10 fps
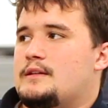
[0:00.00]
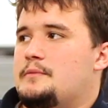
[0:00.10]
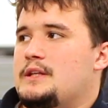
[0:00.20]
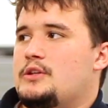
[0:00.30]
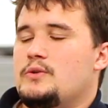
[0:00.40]
going
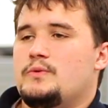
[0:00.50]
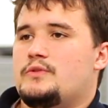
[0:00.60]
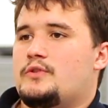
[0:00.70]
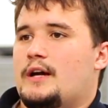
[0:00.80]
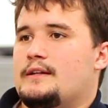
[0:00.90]
to be
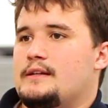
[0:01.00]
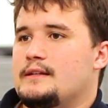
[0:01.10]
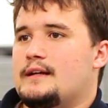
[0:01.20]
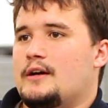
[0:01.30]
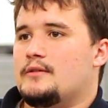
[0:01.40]
huge trying to
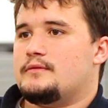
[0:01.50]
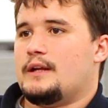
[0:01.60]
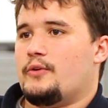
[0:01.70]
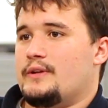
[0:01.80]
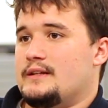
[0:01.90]
eke out
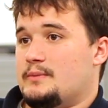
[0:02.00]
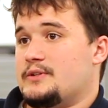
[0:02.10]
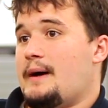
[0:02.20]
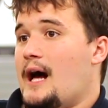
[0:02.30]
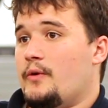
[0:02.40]
not only as
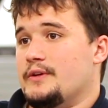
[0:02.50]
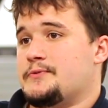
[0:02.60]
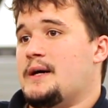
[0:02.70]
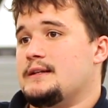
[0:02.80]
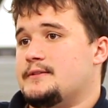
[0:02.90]
much power
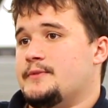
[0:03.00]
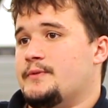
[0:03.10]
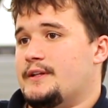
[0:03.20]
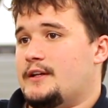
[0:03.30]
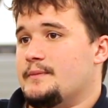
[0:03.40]
as
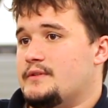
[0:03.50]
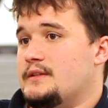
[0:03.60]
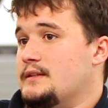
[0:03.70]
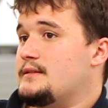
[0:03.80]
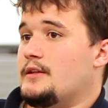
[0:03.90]
possible when it comes
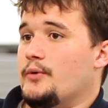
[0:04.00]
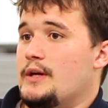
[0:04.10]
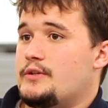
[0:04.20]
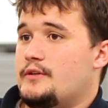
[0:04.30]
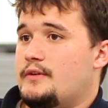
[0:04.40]
to the
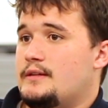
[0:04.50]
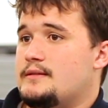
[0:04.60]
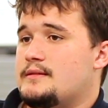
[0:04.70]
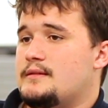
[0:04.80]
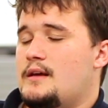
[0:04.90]
acceleration
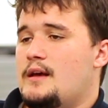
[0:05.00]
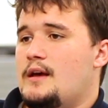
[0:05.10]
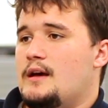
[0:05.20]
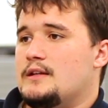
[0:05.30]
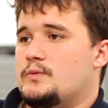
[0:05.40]
events,
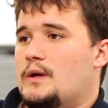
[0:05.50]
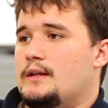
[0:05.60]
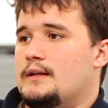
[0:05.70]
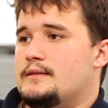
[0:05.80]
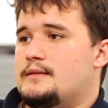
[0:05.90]
as
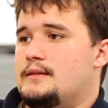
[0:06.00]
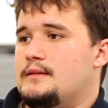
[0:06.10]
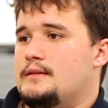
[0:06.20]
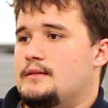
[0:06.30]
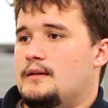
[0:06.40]
well as
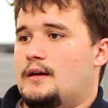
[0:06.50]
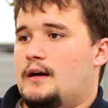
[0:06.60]
the